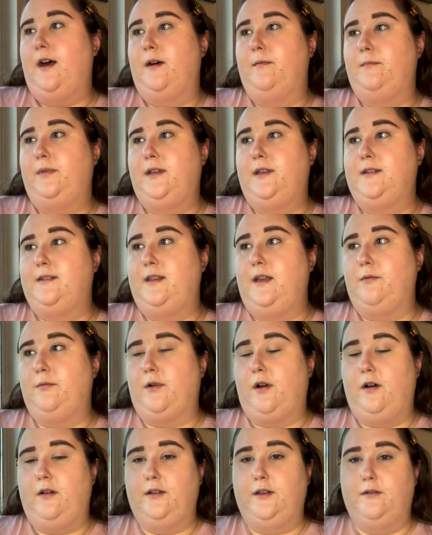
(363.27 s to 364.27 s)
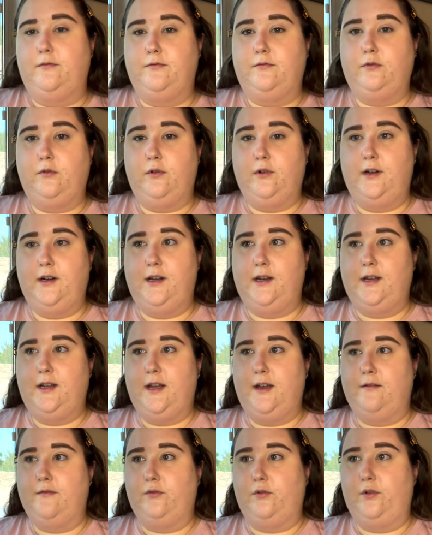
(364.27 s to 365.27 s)
because they were all in Florida
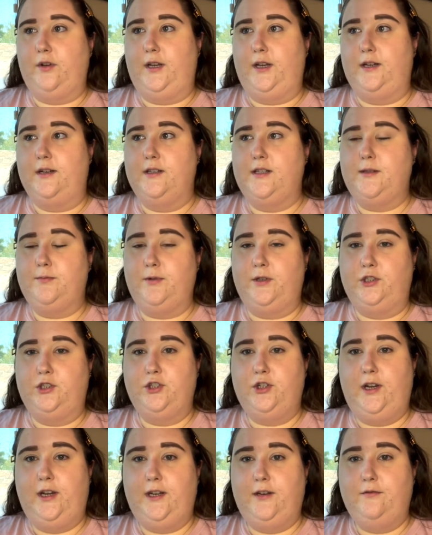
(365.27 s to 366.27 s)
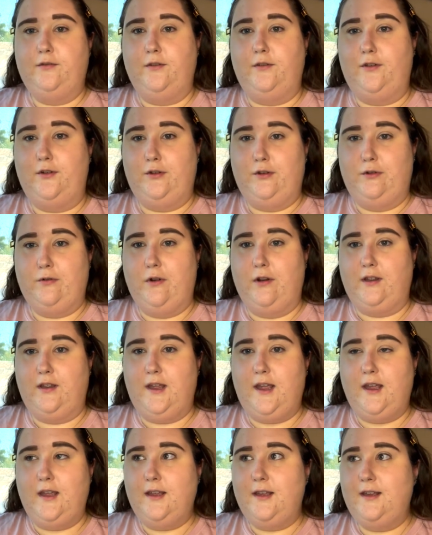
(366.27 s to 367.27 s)
covering a spring training for the New York
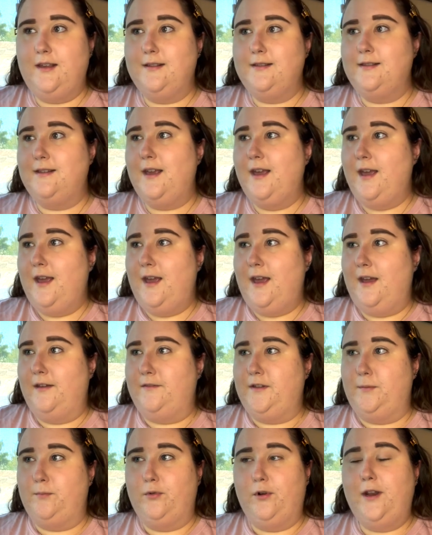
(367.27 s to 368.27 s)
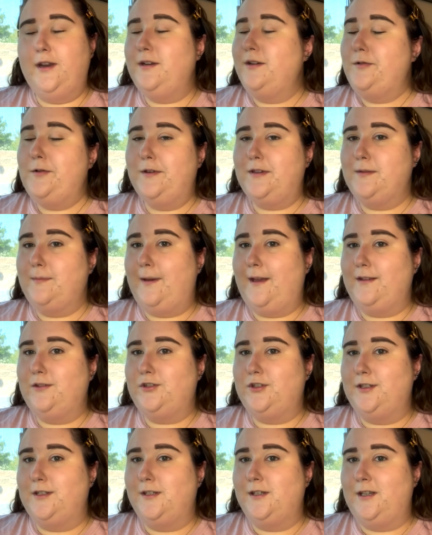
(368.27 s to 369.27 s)
Yankees and the brand new
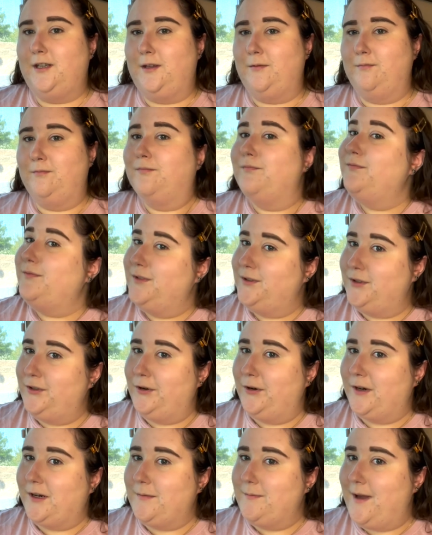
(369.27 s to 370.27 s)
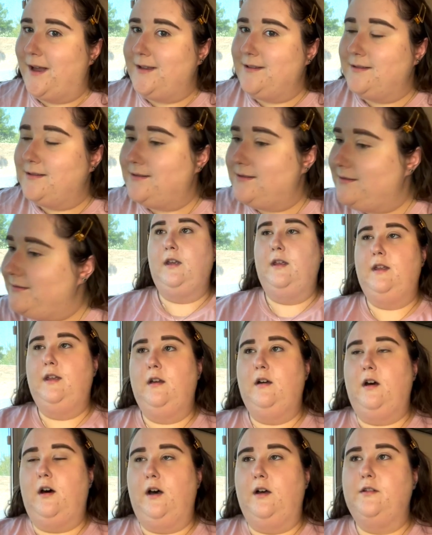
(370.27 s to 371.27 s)
expansion team, New York Mets.
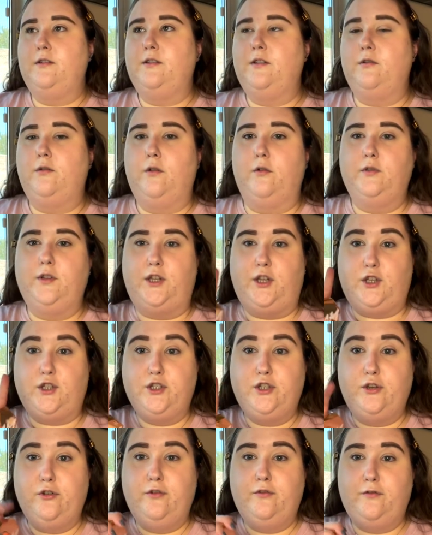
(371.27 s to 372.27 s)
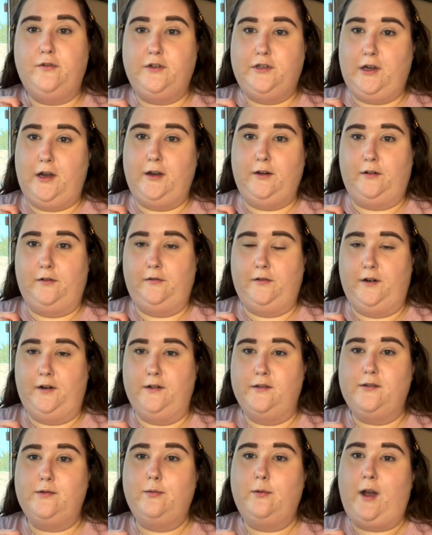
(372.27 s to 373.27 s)
Also, only two
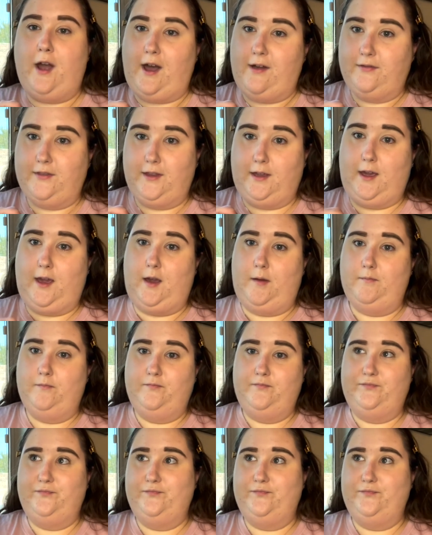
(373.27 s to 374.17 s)
photographers were at the game.